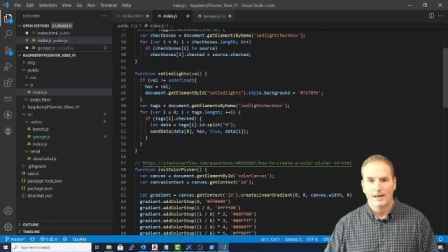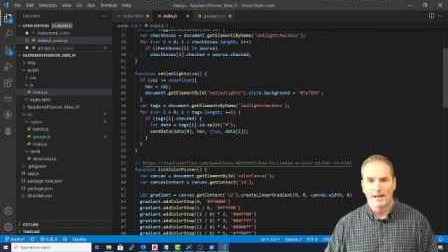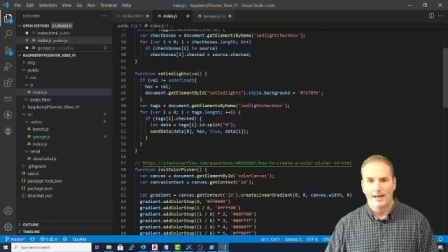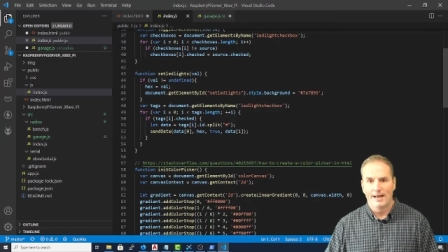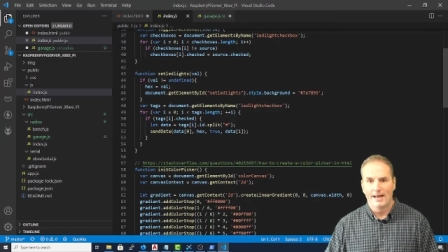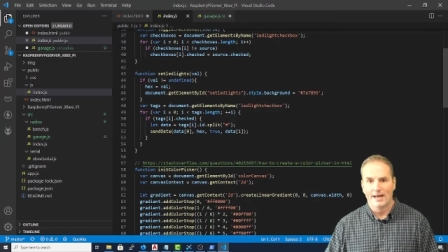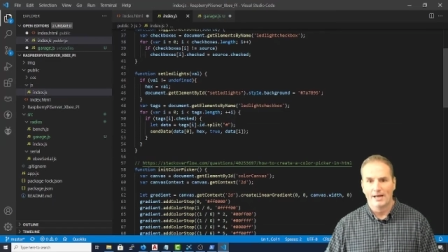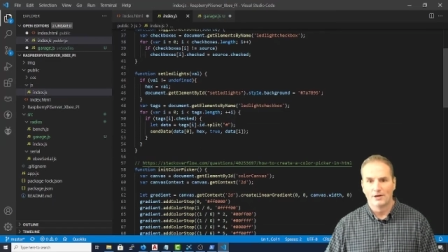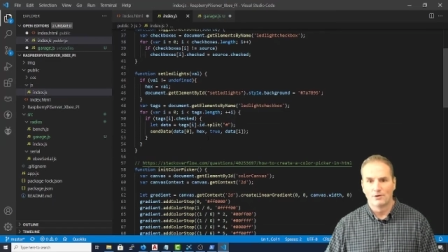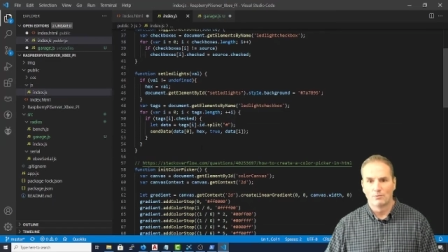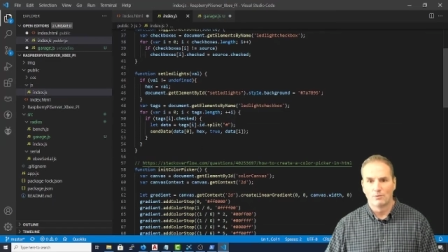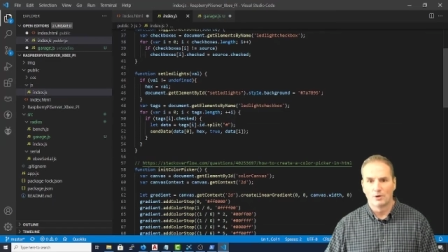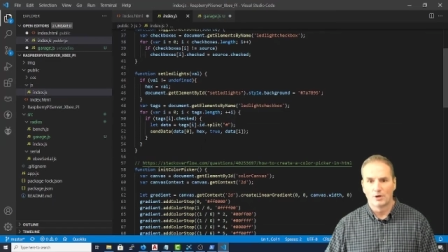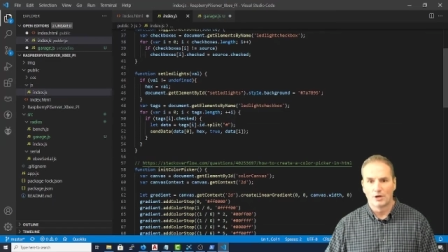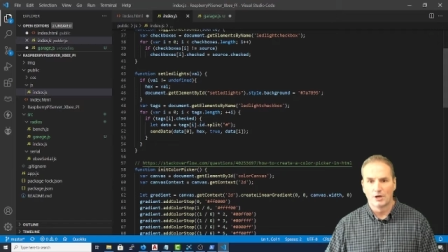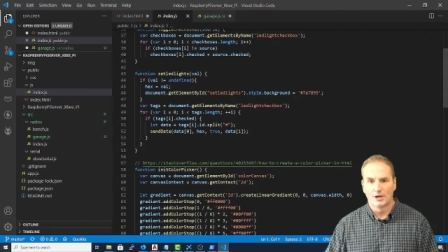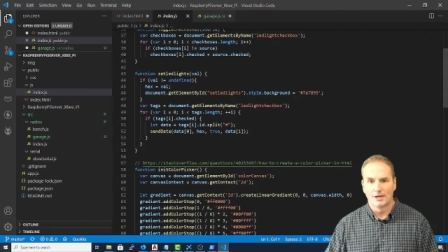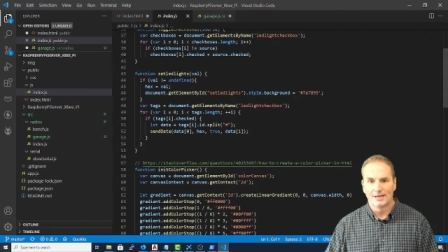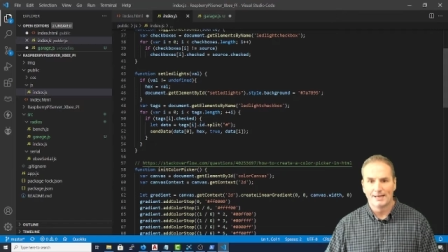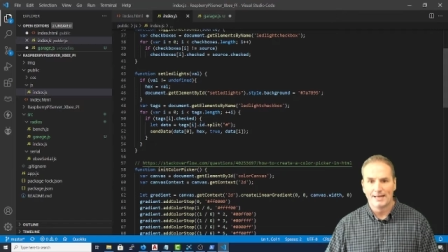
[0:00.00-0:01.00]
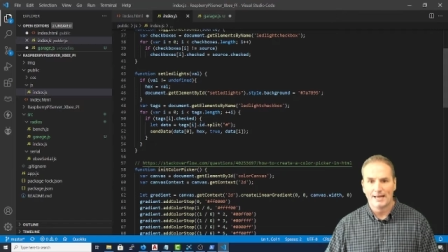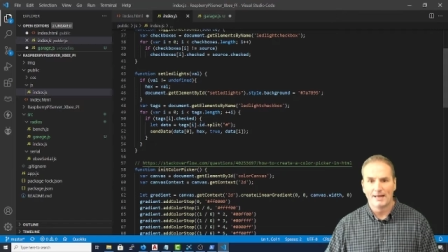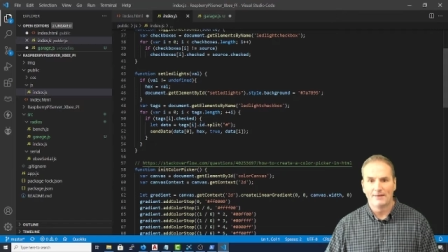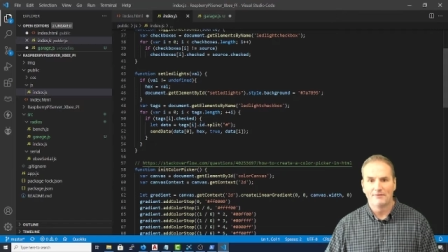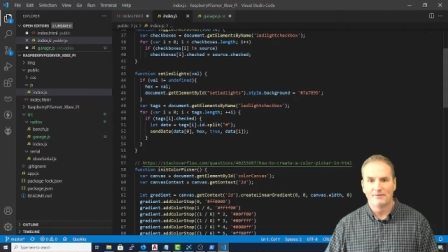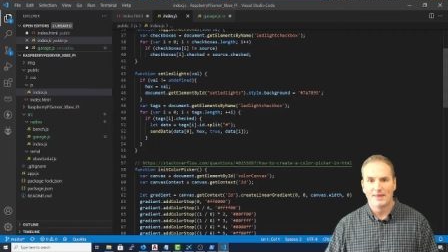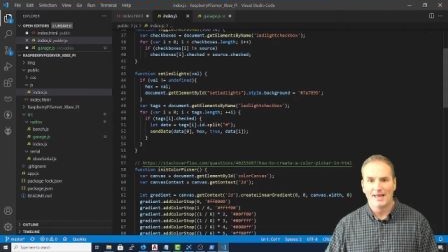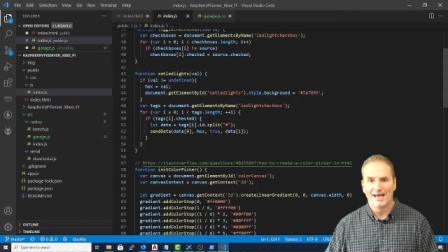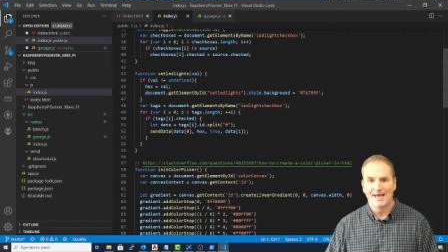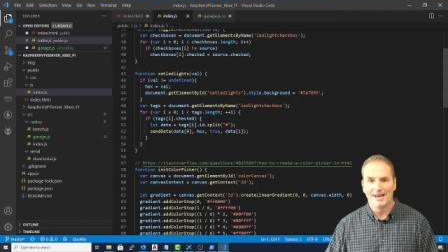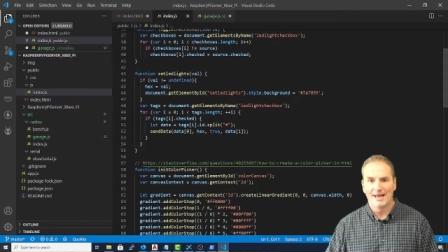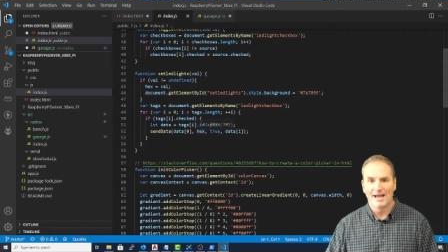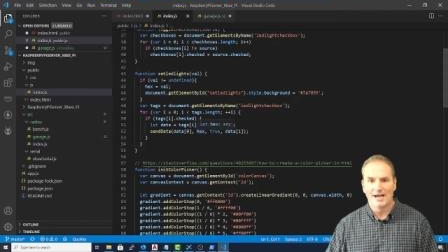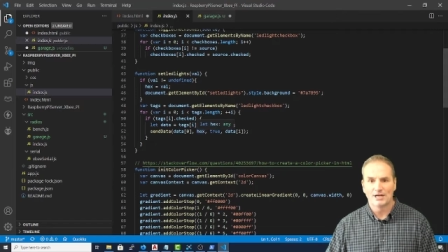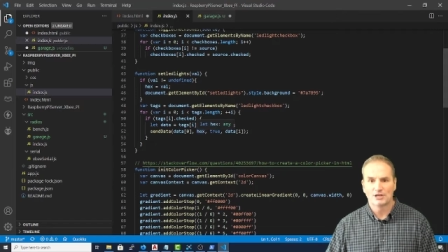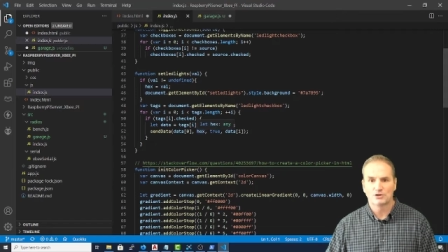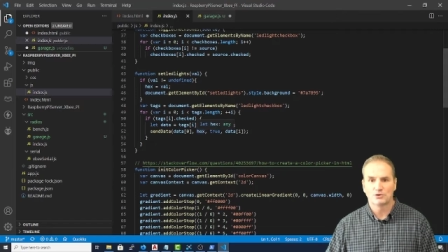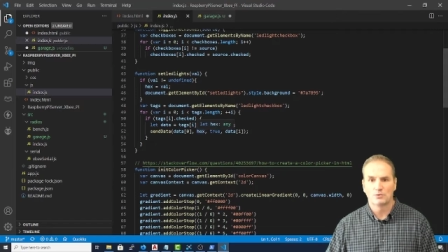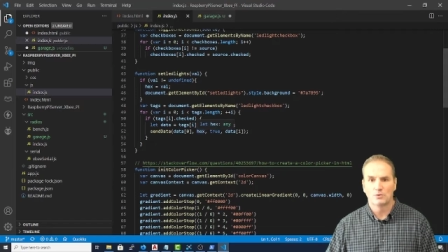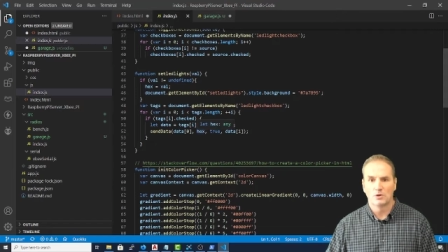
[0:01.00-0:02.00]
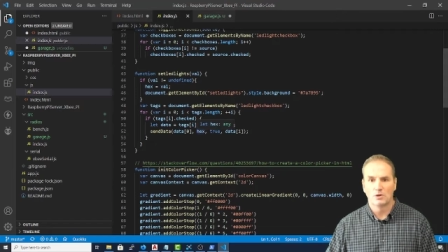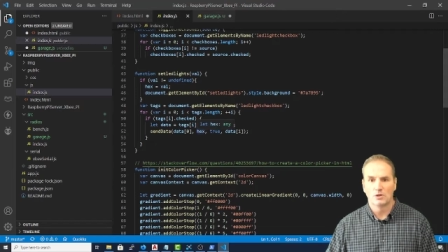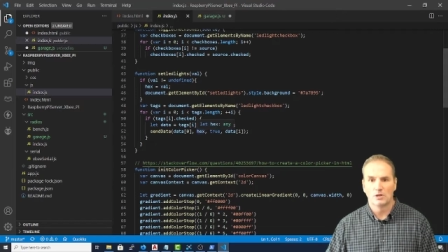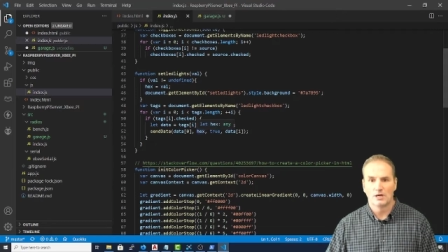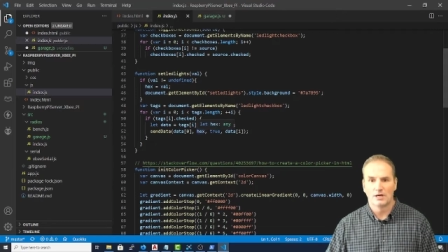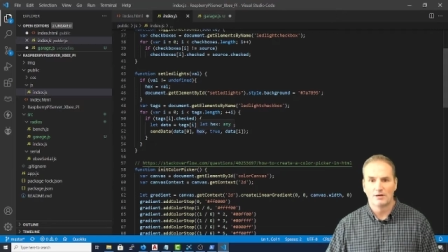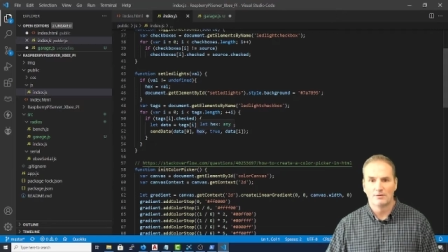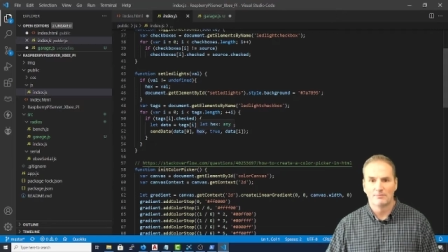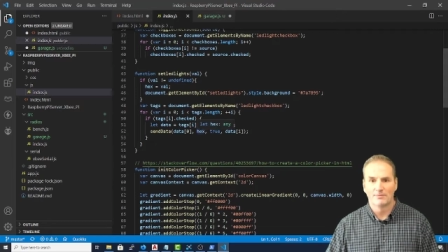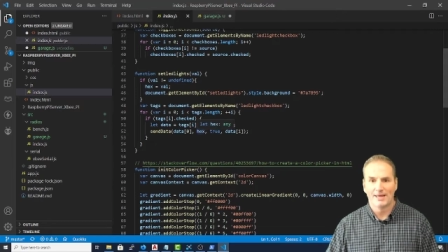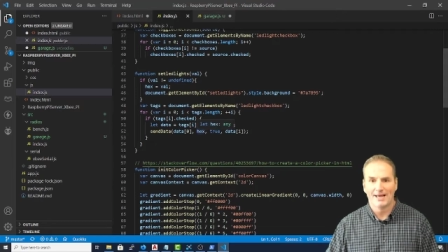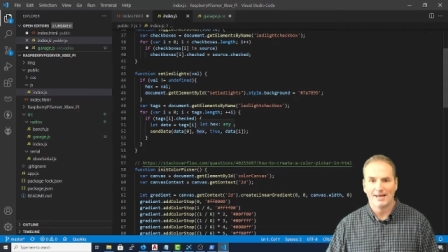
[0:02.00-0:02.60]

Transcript: and we're going to get that actual